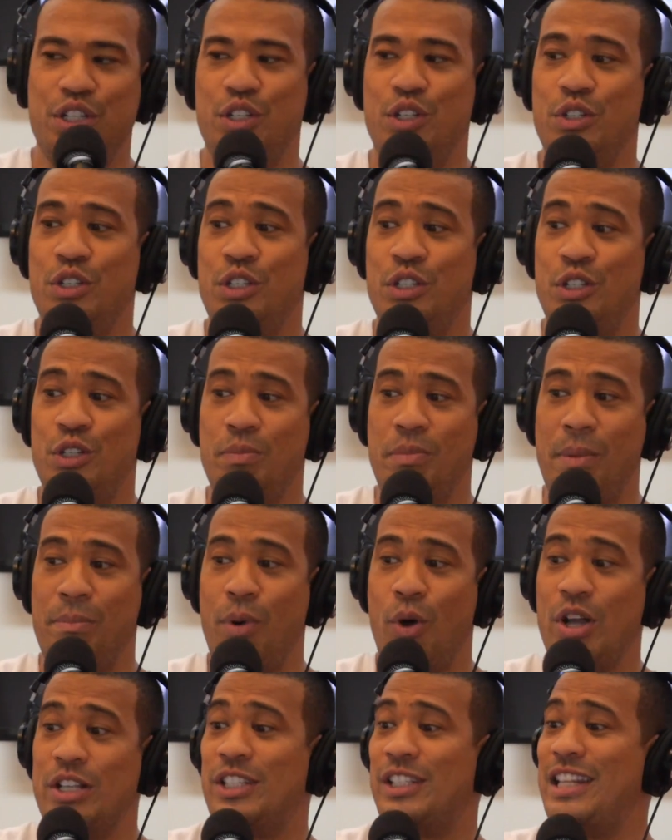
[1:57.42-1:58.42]
introduce you to my
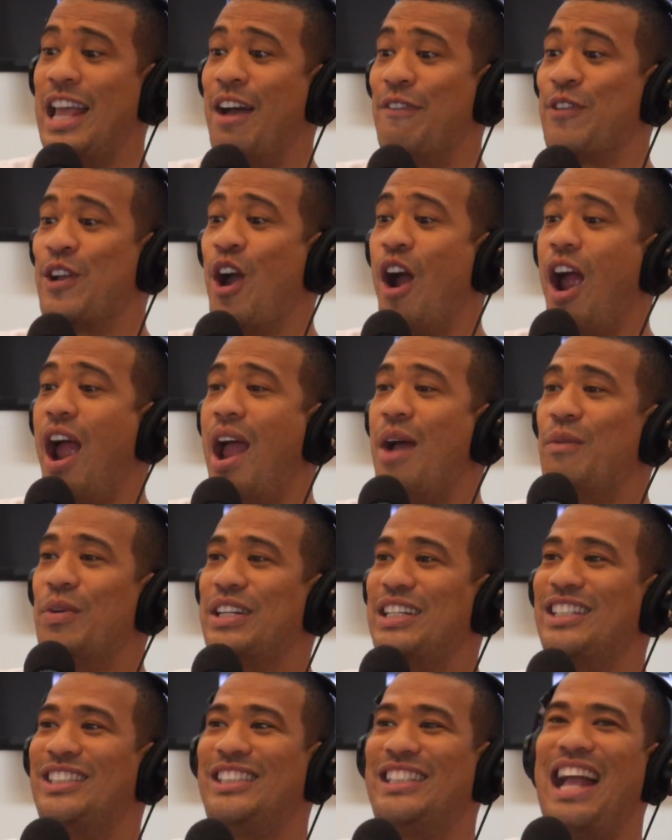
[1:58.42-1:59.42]
boy Steph Curry
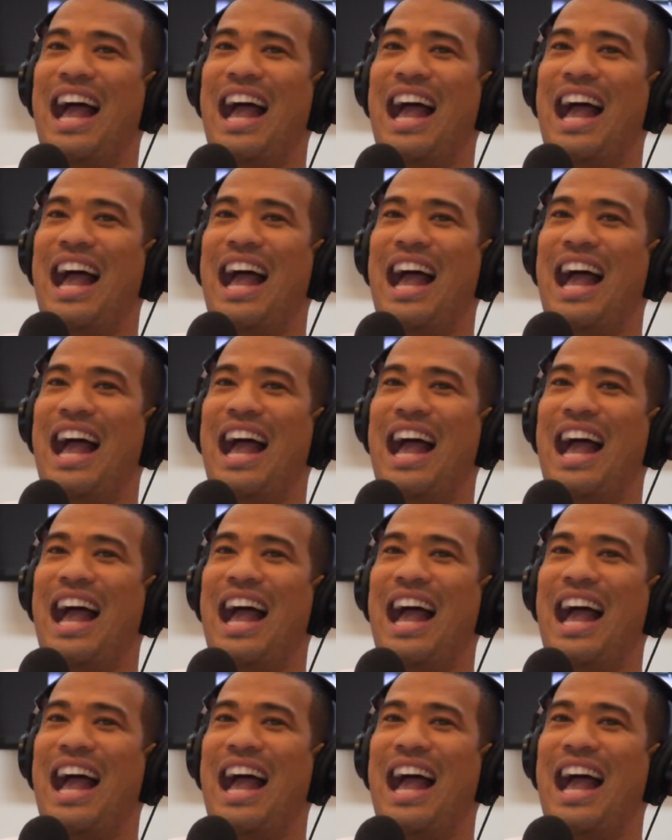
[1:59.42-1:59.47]
with the